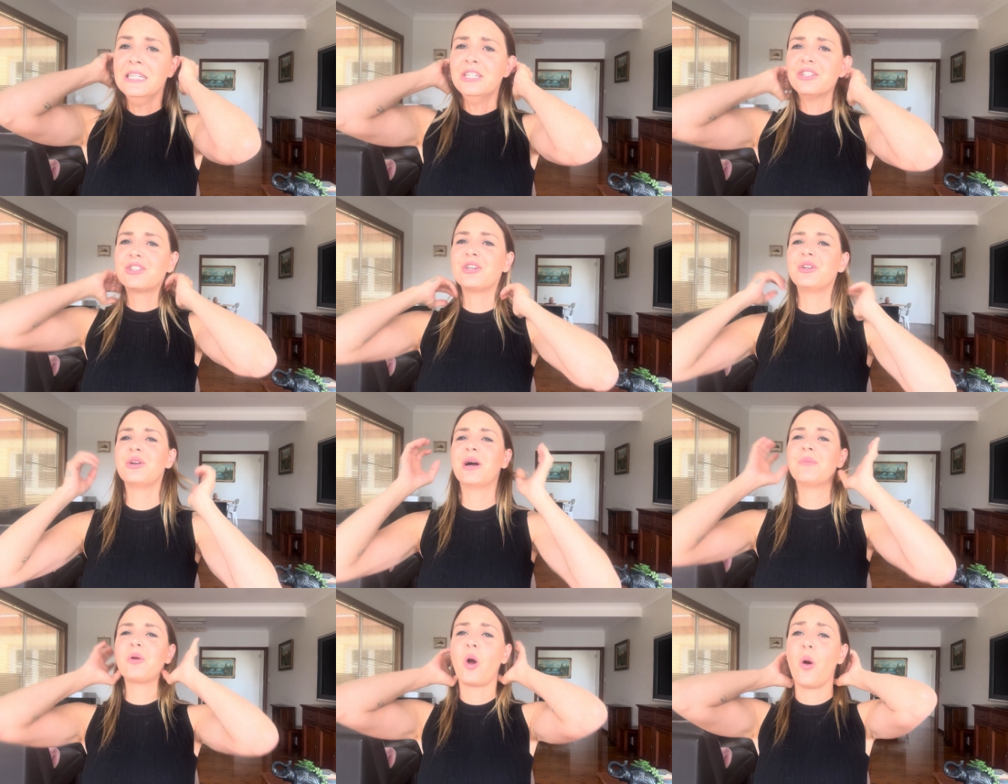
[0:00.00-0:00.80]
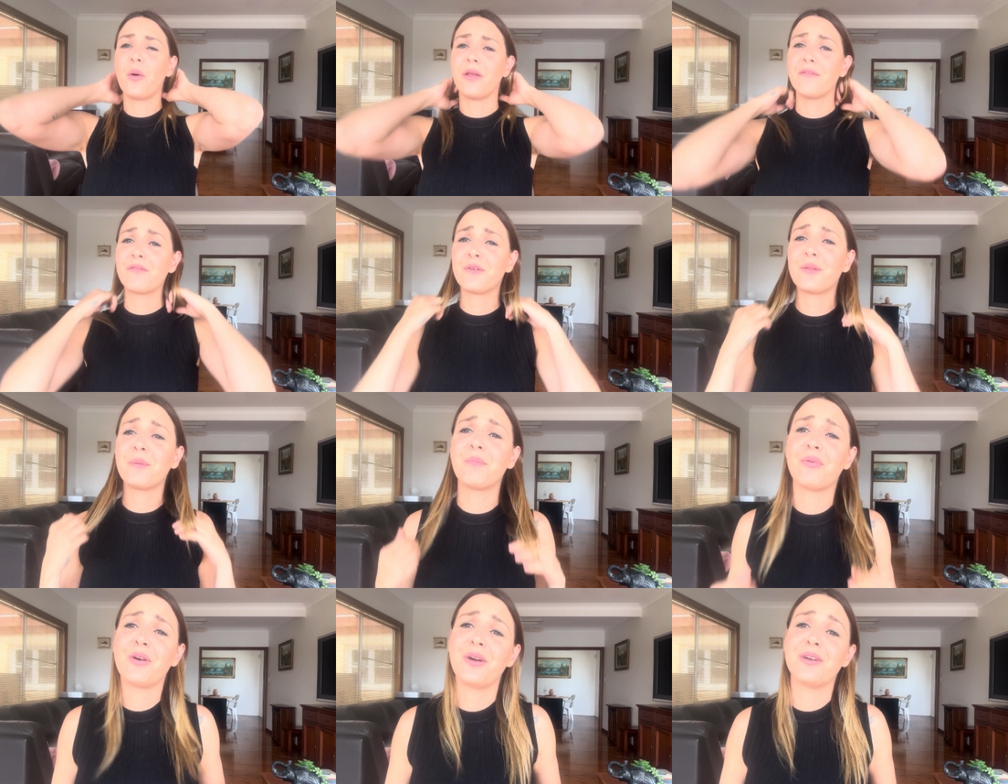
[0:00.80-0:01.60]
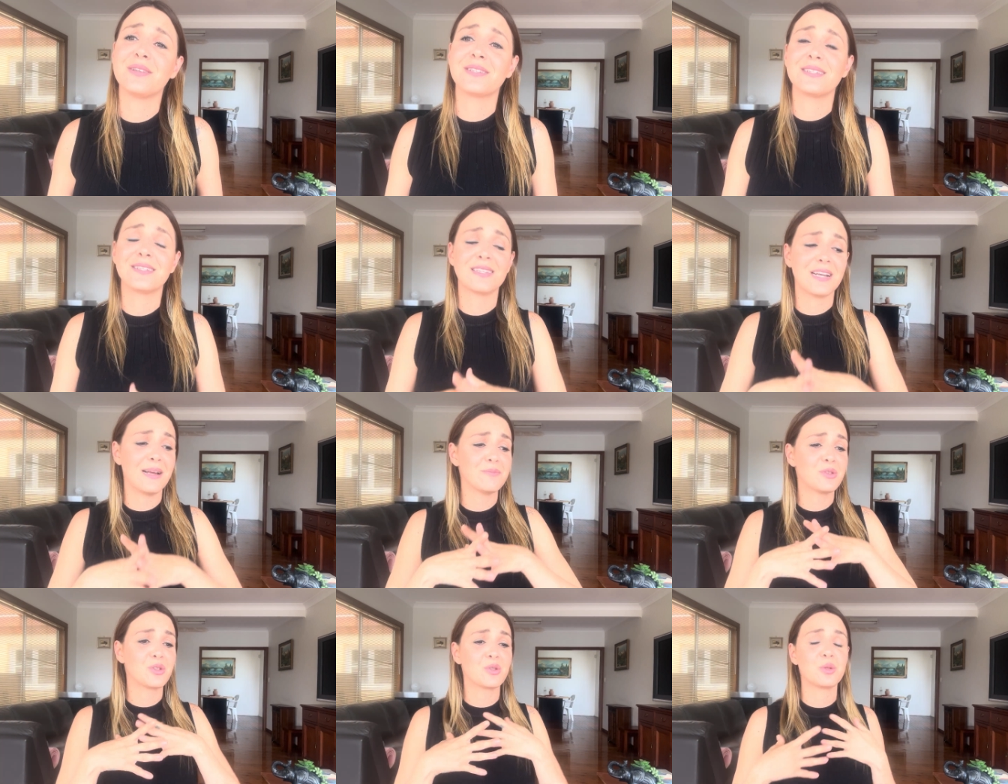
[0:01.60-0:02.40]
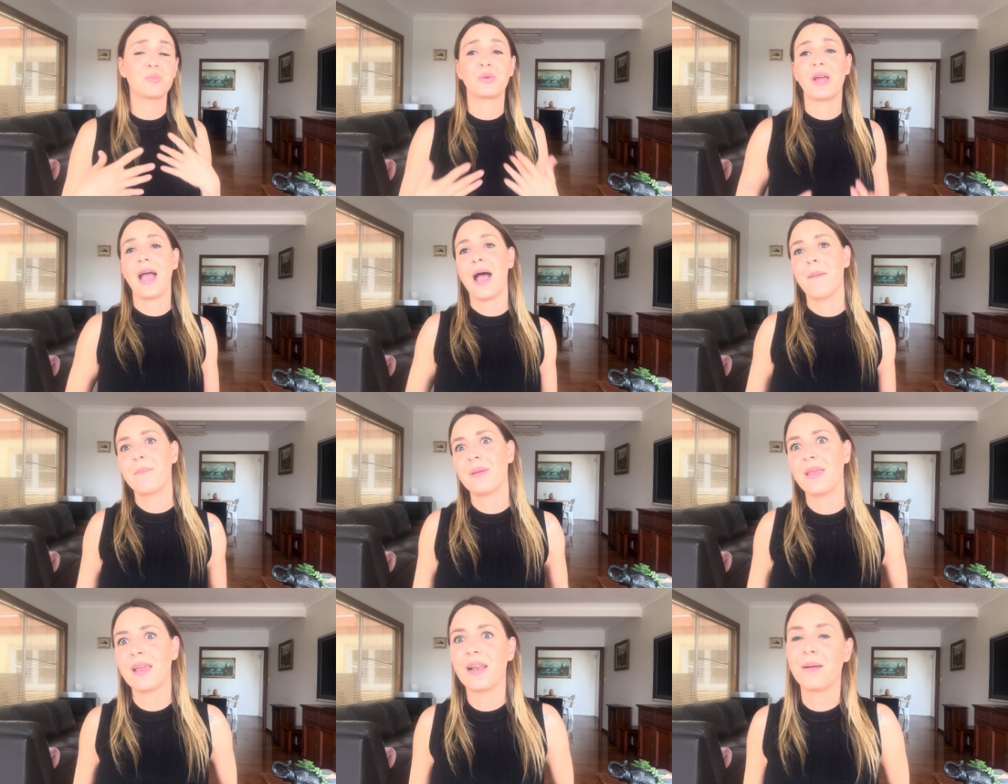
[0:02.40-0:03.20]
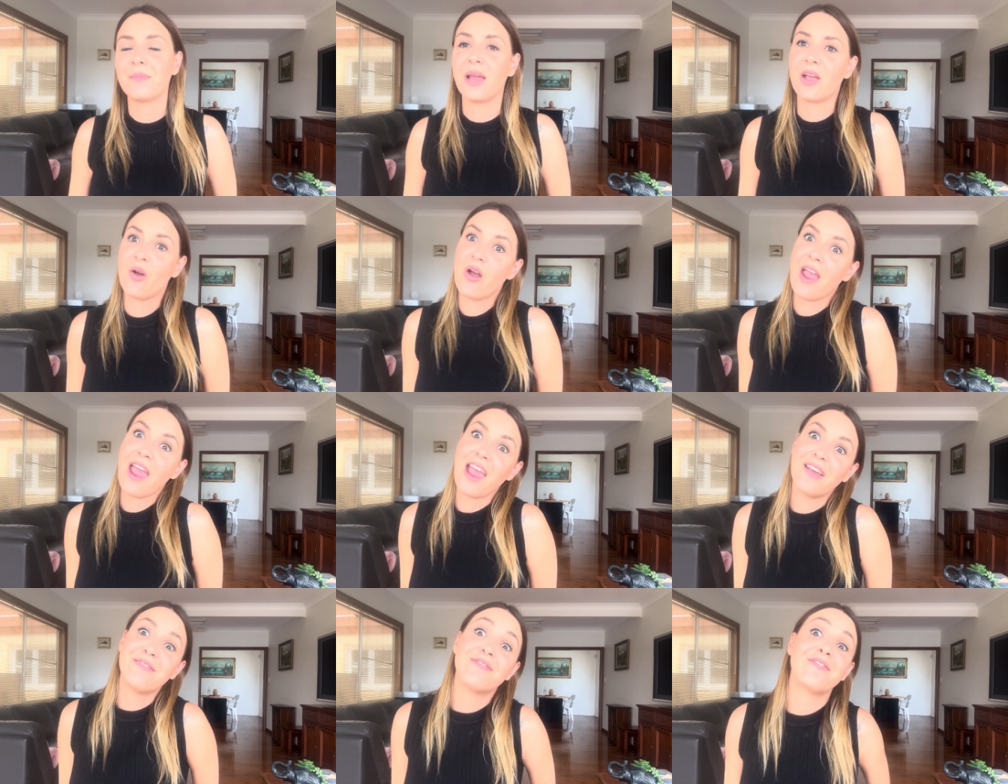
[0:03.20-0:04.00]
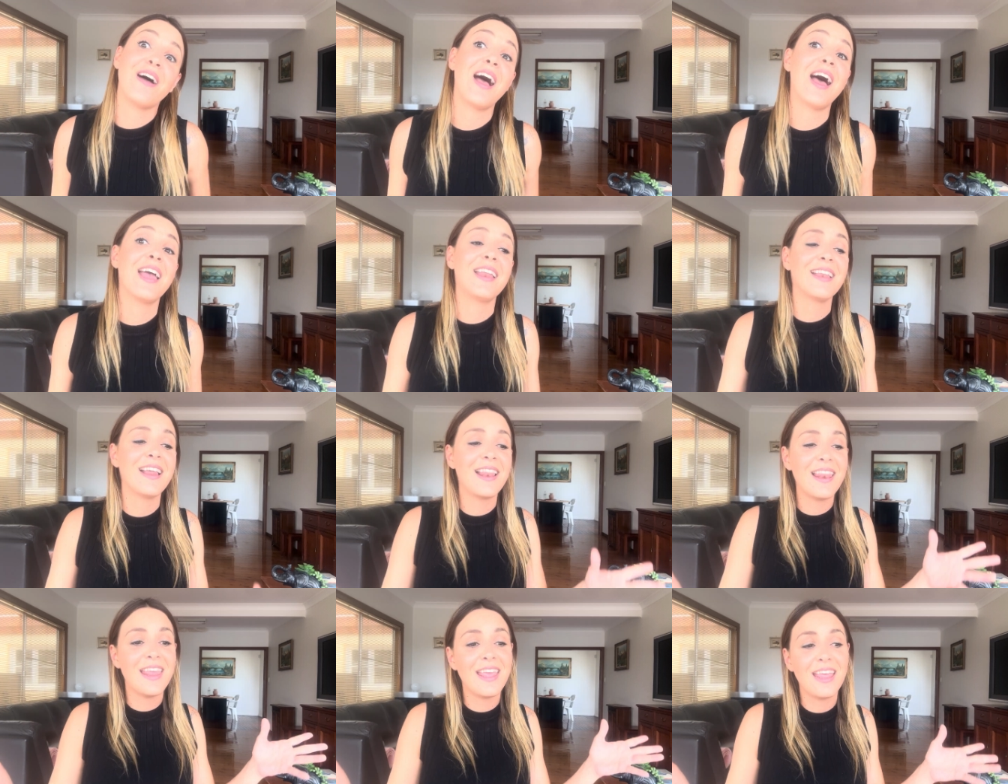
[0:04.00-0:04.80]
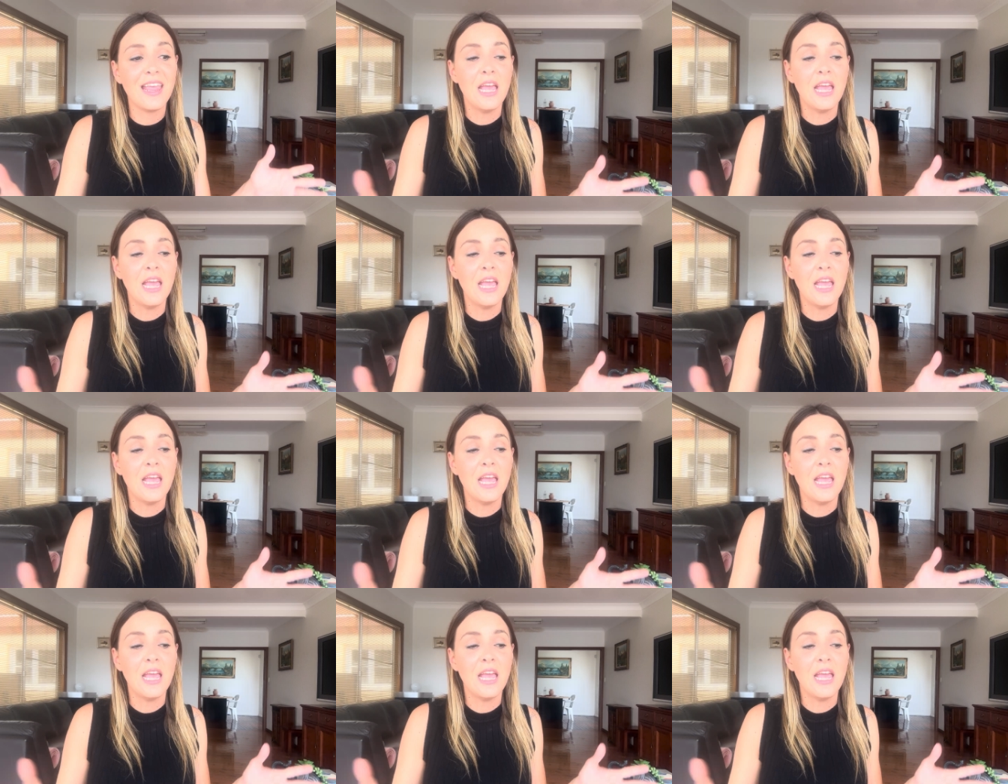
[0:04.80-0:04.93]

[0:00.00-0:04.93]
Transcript: So, I'm going through the process and I'm super happy. And I'm like, okay, finally.